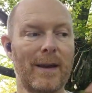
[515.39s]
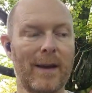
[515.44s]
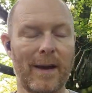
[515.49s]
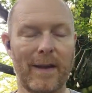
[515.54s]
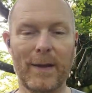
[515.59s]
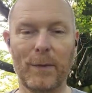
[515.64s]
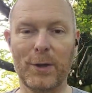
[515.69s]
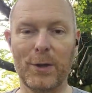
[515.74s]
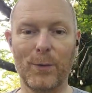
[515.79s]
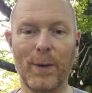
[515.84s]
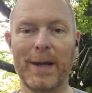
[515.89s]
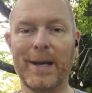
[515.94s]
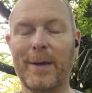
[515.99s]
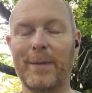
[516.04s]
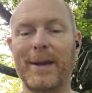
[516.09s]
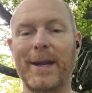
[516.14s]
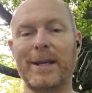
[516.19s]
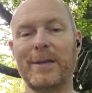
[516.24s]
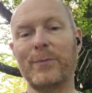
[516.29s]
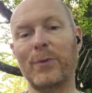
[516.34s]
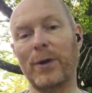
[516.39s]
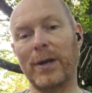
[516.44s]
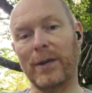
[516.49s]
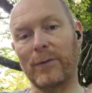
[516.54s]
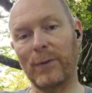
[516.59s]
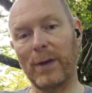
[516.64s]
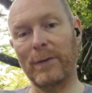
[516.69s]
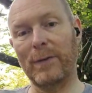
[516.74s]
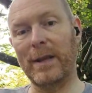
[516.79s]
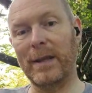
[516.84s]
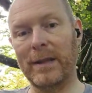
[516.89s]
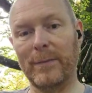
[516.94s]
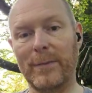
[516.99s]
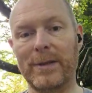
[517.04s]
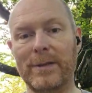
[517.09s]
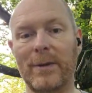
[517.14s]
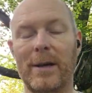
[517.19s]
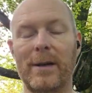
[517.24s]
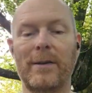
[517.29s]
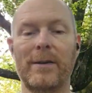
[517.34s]
And then when you wake up the next morning, reread them
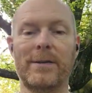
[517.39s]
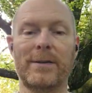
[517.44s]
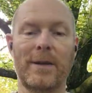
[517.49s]
as well.